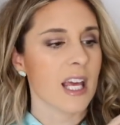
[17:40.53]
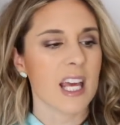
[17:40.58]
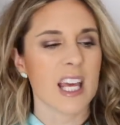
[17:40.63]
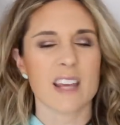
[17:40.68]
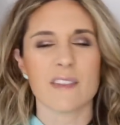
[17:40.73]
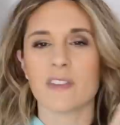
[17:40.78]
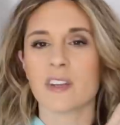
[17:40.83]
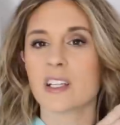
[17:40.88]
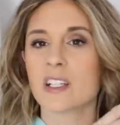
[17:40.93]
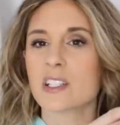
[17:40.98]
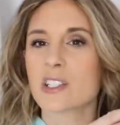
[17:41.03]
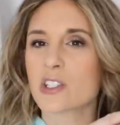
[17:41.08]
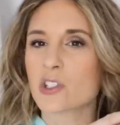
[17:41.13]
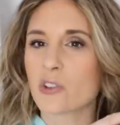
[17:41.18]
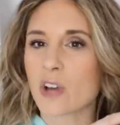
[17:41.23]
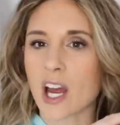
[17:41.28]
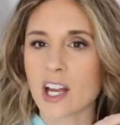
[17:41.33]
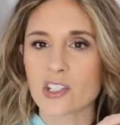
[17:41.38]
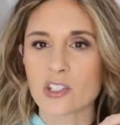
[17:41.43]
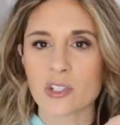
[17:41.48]
if you get a
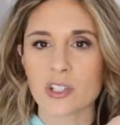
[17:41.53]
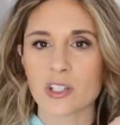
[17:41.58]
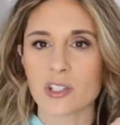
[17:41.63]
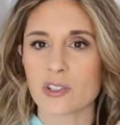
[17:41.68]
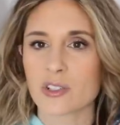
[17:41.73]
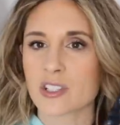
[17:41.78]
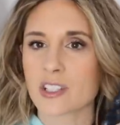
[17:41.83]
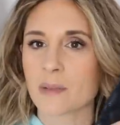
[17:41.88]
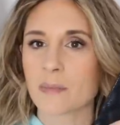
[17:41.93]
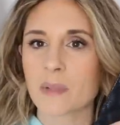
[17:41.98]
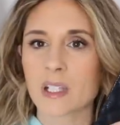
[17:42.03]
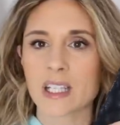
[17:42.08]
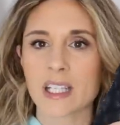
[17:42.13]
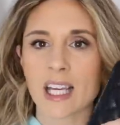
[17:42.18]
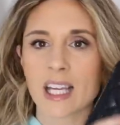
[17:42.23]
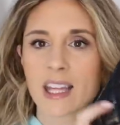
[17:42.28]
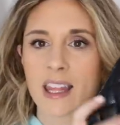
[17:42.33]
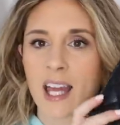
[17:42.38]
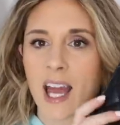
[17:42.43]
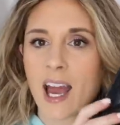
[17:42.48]
scratch on it or something
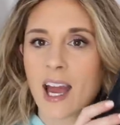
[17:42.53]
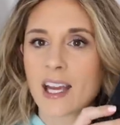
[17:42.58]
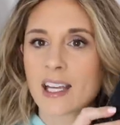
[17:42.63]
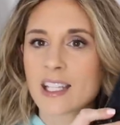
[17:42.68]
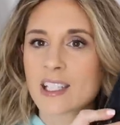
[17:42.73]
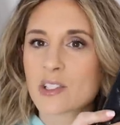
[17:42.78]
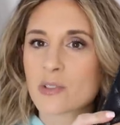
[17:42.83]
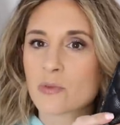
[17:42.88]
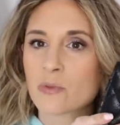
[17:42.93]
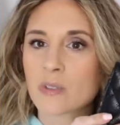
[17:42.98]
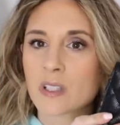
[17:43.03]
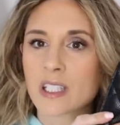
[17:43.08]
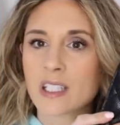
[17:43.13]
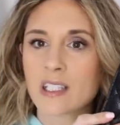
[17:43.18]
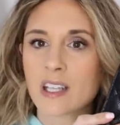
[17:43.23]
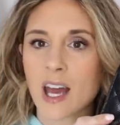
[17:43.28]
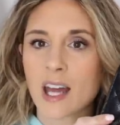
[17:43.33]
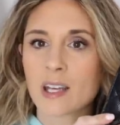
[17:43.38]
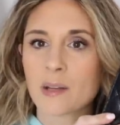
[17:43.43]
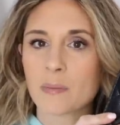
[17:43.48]
like that, it's really
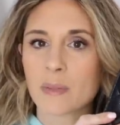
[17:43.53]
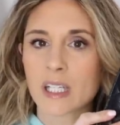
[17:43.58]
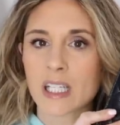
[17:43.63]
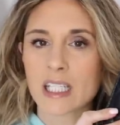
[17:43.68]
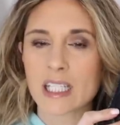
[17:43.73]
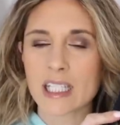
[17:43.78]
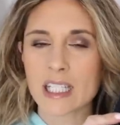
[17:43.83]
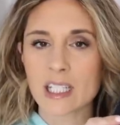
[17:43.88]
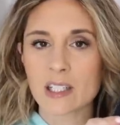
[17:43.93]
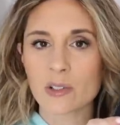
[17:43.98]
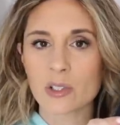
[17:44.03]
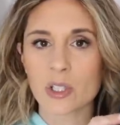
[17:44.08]
not a big deal.